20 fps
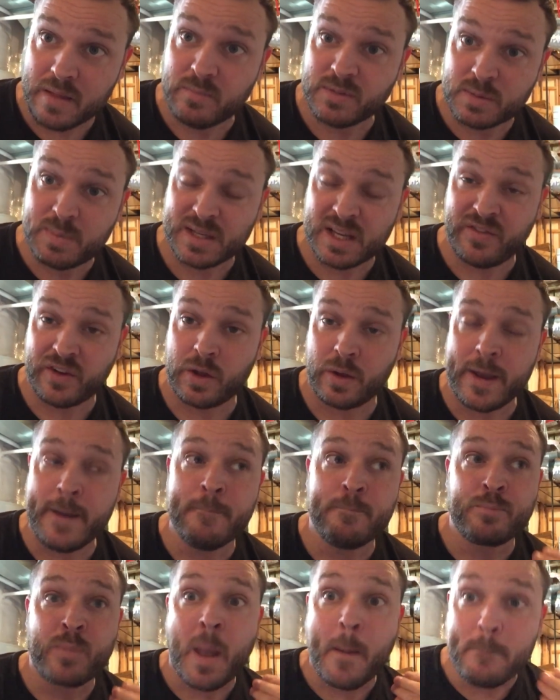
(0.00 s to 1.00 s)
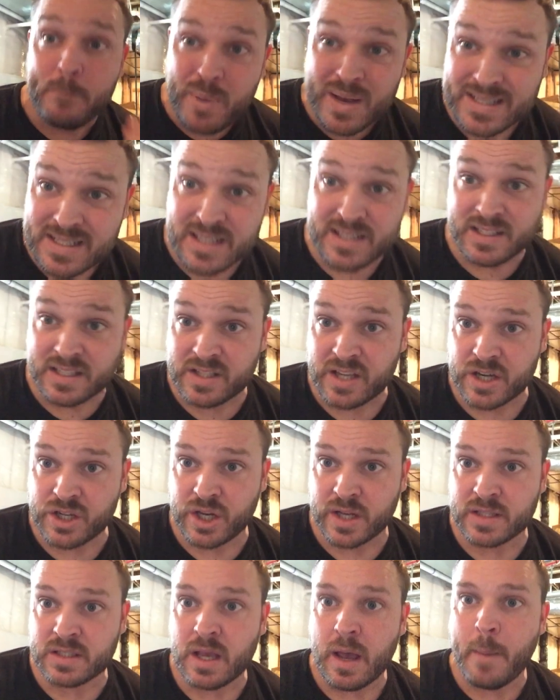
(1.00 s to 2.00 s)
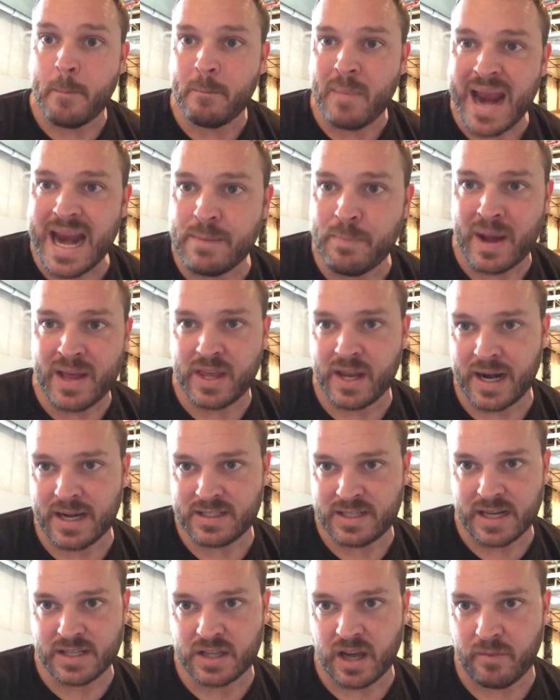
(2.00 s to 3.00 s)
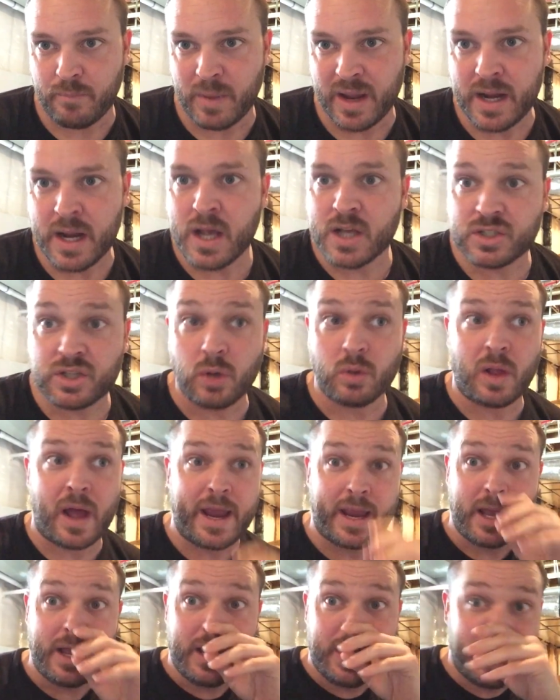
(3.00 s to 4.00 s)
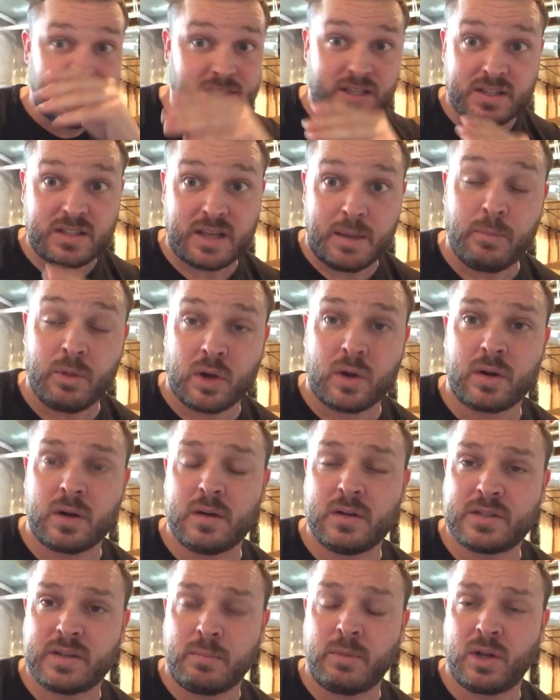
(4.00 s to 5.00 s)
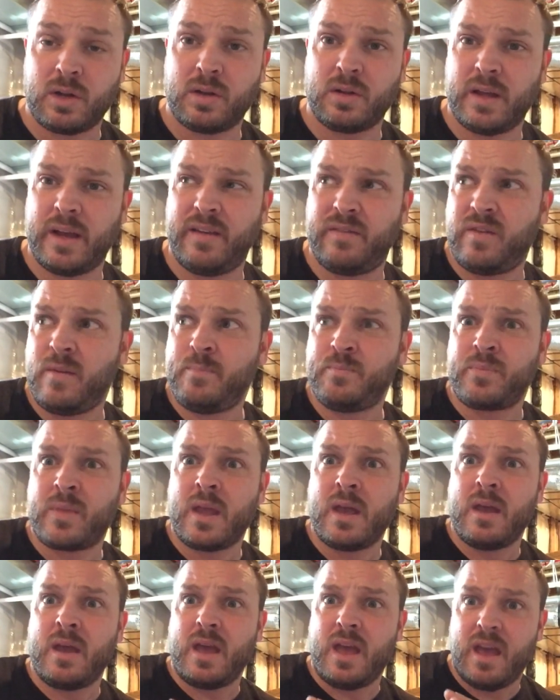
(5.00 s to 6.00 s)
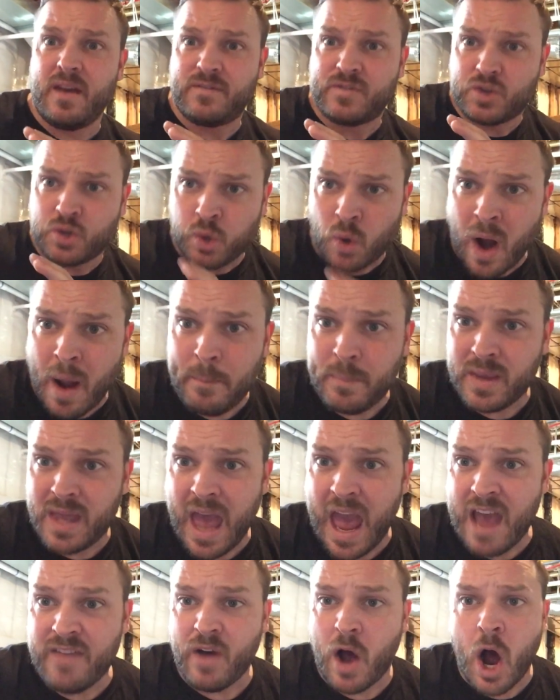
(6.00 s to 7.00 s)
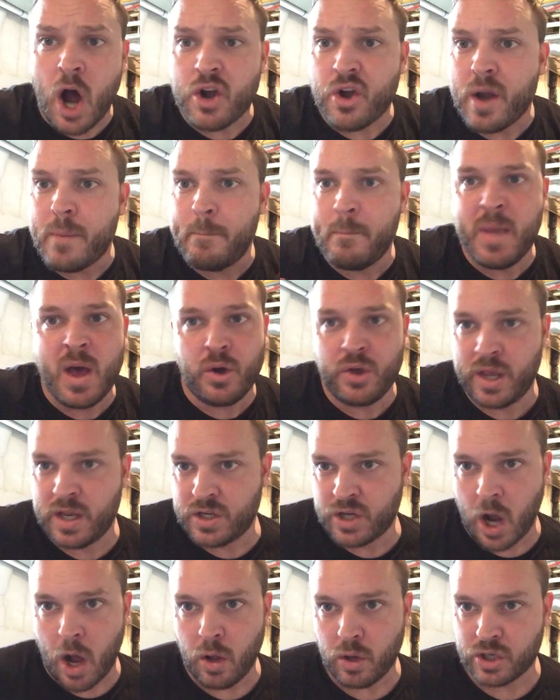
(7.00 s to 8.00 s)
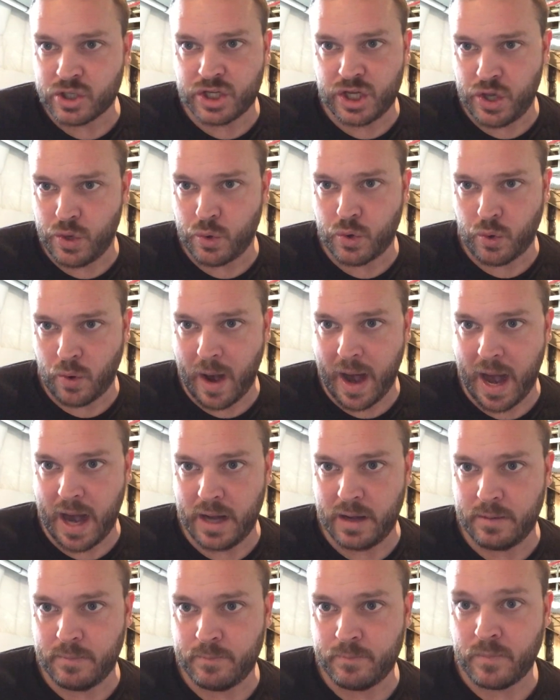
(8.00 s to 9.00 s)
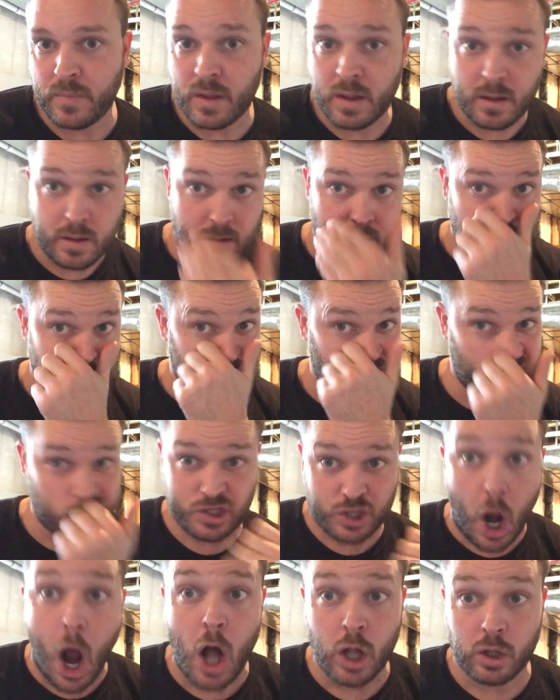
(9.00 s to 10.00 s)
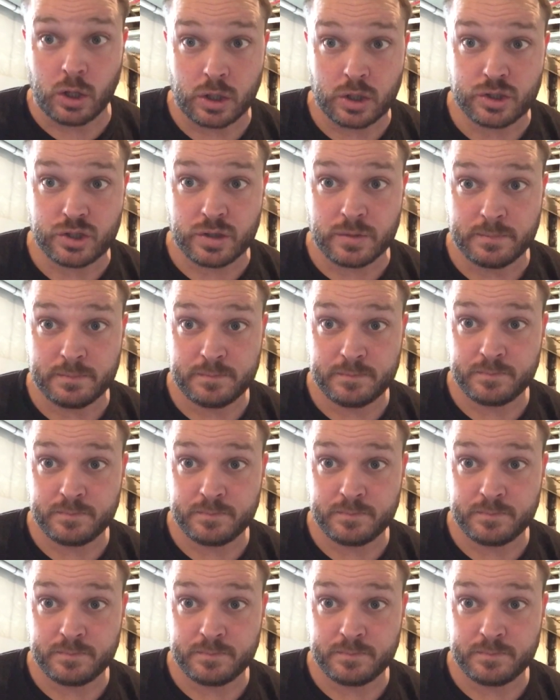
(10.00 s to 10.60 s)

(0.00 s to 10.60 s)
specifically business decisions made by the United States government. So like, it's a similar if Trump gave $100 million to Ukraine, just dollars,